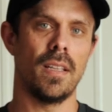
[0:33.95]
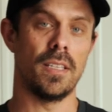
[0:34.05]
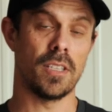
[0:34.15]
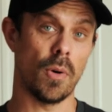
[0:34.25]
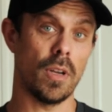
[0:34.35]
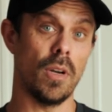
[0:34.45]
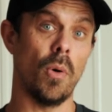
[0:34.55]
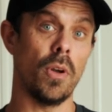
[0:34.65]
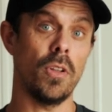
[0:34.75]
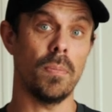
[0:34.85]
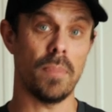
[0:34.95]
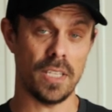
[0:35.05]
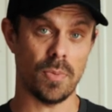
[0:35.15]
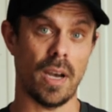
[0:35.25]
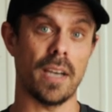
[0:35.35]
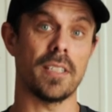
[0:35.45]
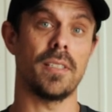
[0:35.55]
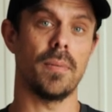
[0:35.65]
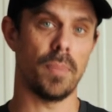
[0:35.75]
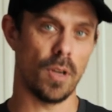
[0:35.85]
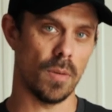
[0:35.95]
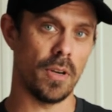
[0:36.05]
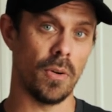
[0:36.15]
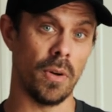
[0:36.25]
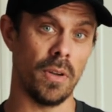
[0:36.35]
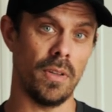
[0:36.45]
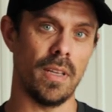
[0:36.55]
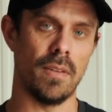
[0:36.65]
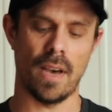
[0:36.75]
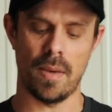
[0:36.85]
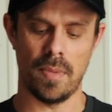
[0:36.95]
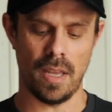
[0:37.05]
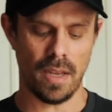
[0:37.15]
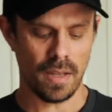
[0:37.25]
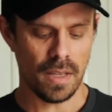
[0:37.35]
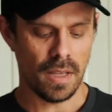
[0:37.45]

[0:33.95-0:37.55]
It's coconut oil, beeswax, pure mineral oil, and vitamin E.